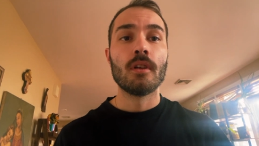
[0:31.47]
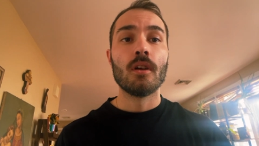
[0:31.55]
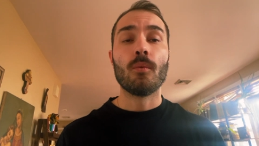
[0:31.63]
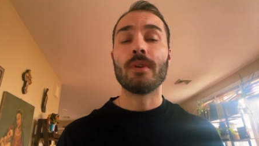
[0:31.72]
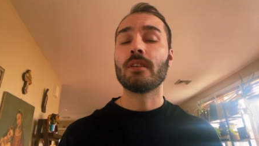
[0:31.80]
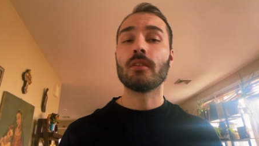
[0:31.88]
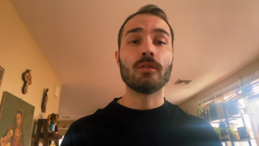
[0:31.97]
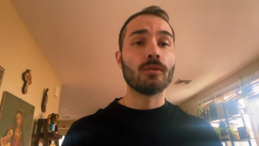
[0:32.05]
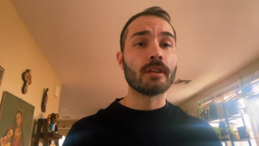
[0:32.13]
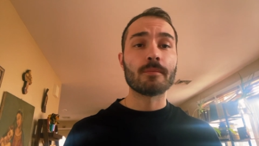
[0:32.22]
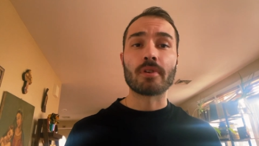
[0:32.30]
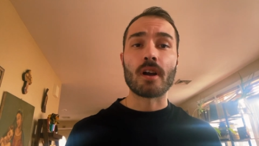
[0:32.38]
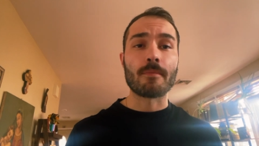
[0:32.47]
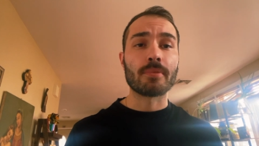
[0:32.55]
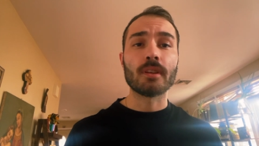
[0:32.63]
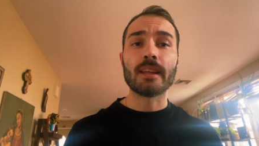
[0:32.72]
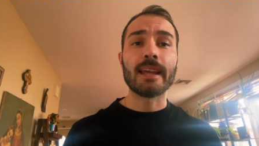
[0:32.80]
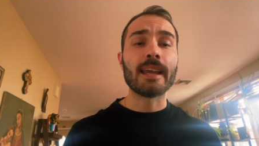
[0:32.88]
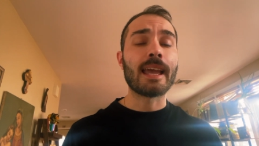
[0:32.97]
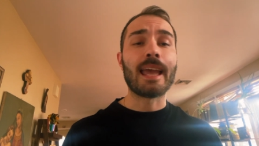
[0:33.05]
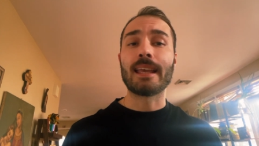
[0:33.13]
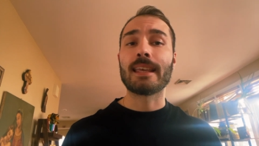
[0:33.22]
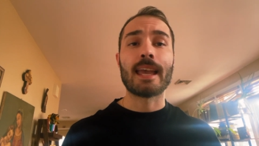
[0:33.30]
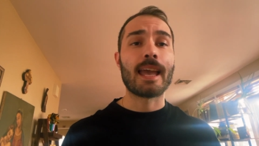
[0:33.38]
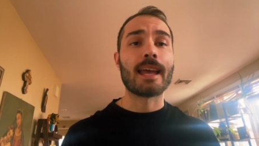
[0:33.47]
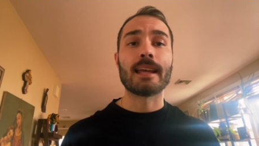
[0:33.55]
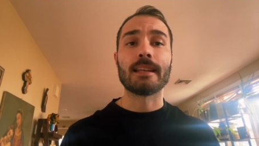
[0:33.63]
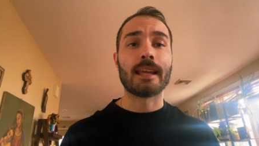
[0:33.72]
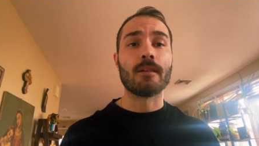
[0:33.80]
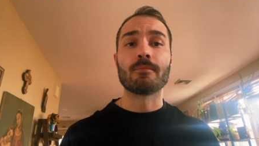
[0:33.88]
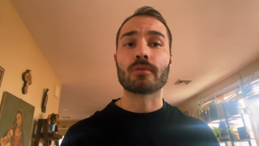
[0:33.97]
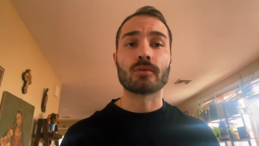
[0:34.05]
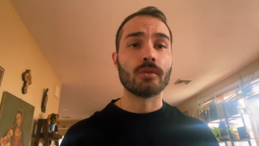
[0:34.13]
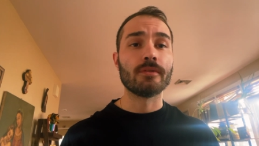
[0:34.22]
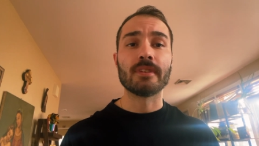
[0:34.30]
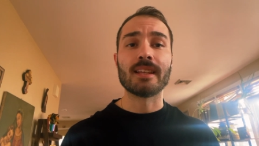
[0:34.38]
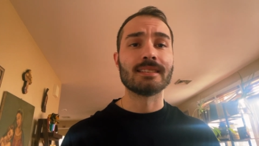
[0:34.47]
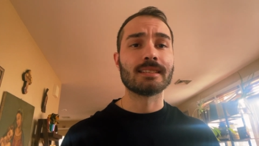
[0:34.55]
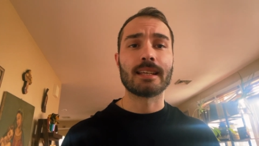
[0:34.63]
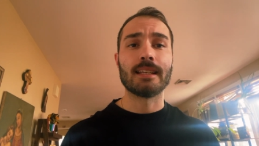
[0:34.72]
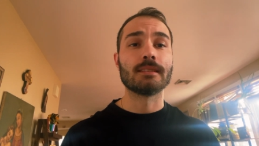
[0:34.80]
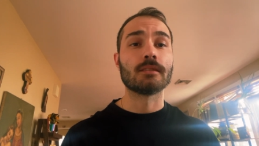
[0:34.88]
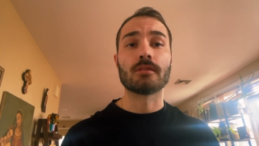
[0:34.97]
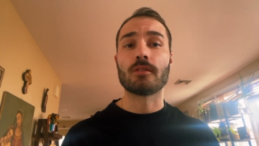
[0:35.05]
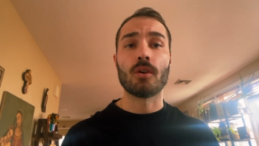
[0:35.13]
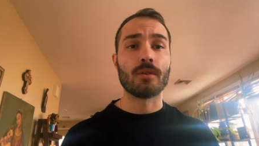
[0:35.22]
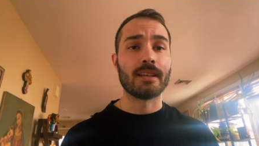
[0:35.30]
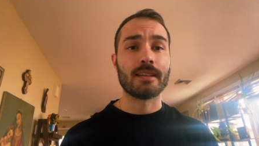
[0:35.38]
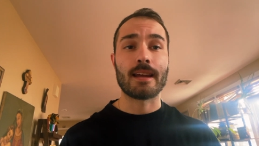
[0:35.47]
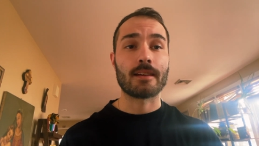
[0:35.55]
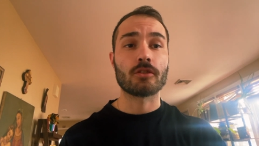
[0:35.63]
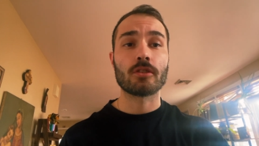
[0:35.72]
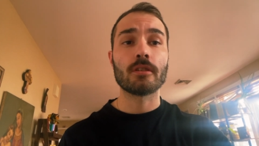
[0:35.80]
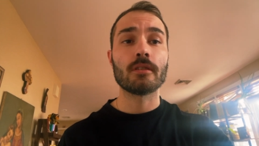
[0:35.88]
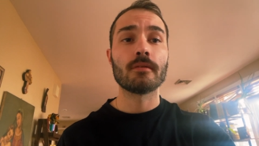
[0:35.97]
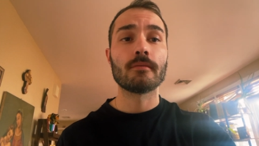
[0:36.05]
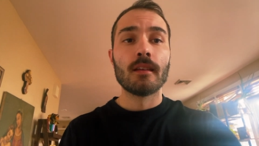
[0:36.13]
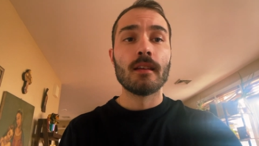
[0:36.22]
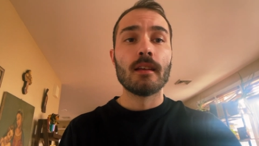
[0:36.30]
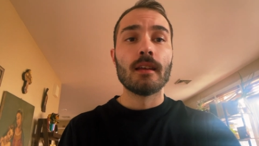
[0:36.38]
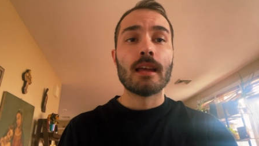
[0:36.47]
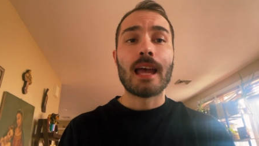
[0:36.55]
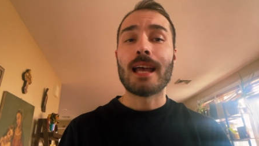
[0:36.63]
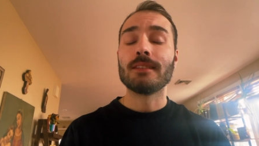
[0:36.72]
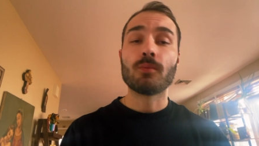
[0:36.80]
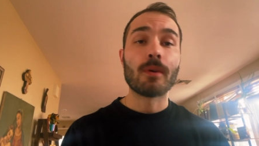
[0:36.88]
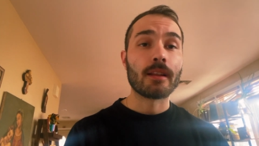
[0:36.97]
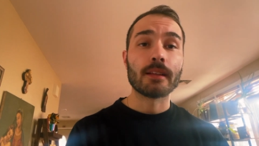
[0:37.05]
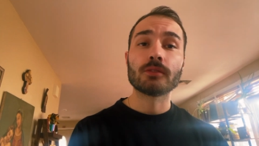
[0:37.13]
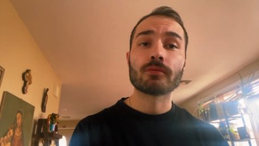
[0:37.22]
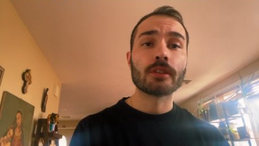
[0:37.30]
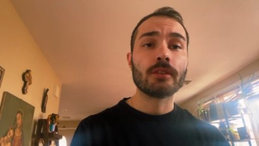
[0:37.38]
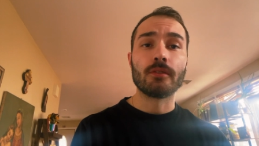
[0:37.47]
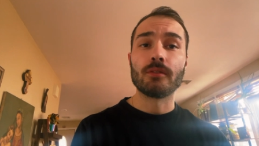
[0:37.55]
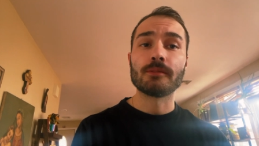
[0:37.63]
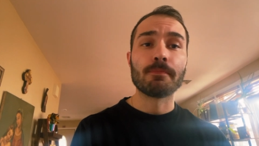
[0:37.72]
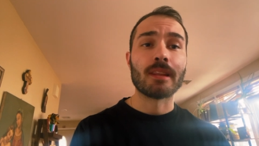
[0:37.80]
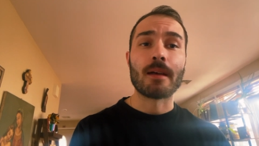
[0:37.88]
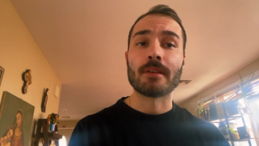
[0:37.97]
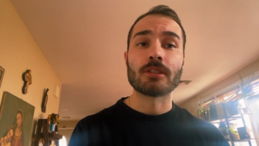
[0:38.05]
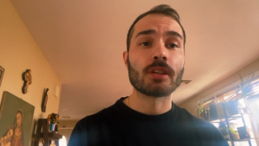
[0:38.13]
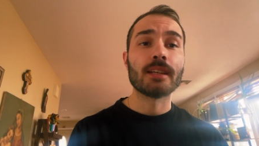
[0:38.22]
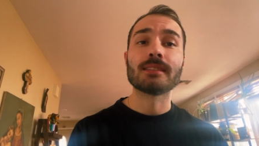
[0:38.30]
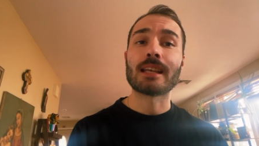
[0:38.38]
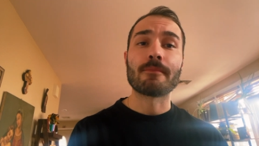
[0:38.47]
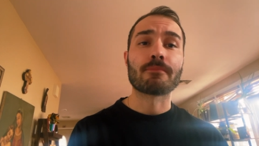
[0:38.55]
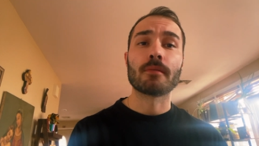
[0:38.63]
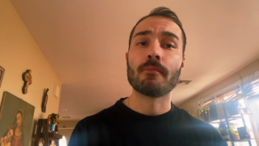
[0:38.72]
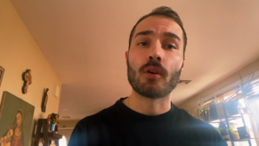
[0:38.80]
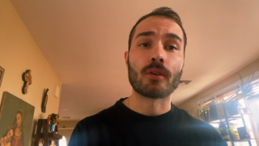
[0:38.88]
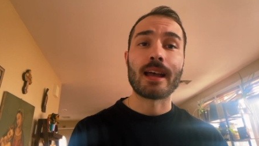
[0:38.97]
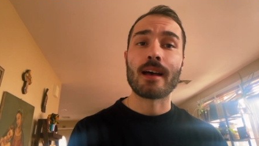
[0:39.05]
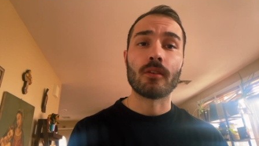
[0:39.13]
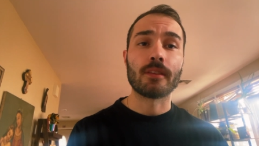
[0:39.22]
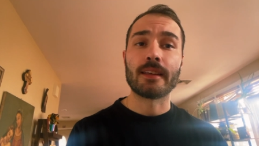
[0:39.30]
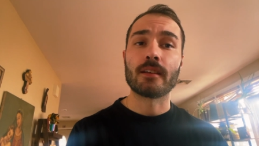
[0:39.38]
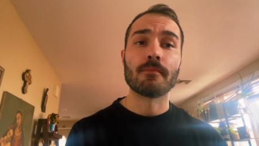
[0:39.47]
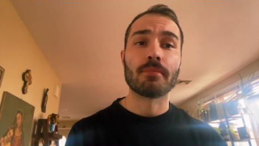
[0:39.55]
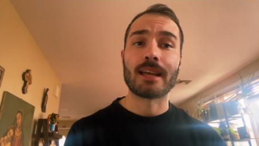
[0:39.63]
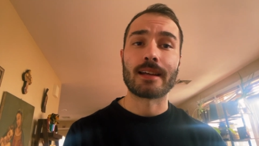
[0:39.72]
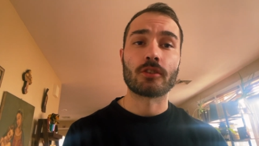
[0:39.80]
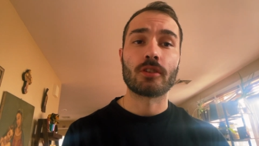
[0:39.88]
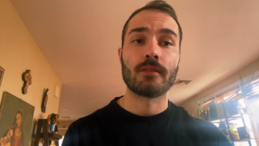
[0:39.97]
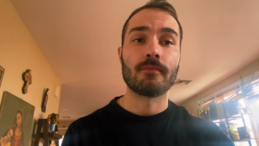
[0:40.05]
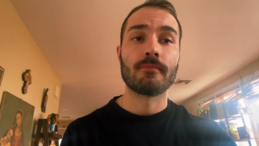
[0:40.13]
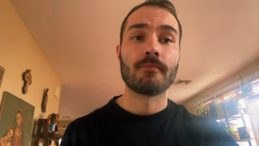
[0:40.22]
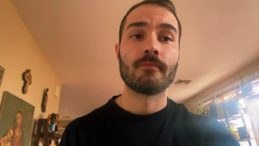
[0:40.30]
When diluted properly, it can improve the skin's tone and texture, as well as reduce blemishes and promote a healthy complexion.